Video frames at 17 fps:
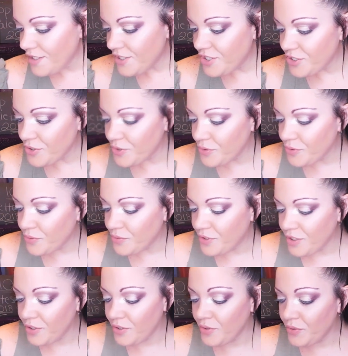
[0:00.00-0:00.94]
Do,
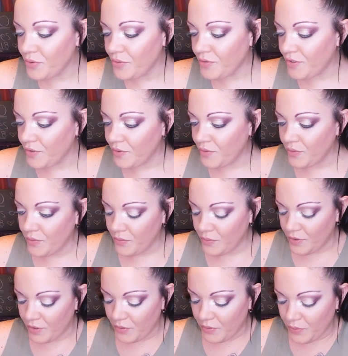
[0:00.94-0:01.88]
do, do, do,
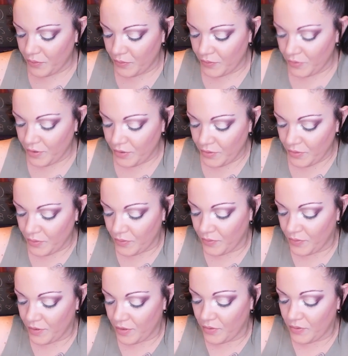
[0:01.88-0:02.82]

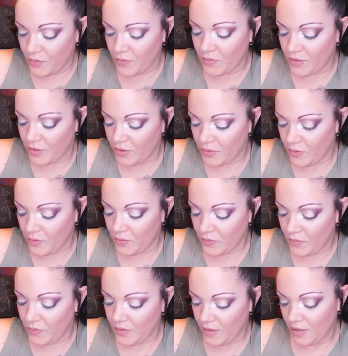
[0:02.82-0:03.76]
do, do,
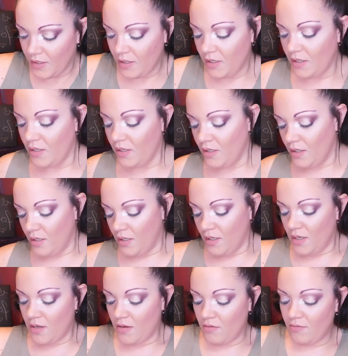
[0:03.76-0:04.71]
do.
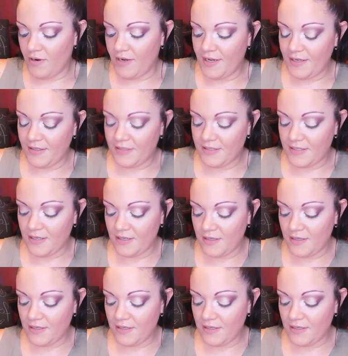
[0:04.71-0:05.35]
Alright,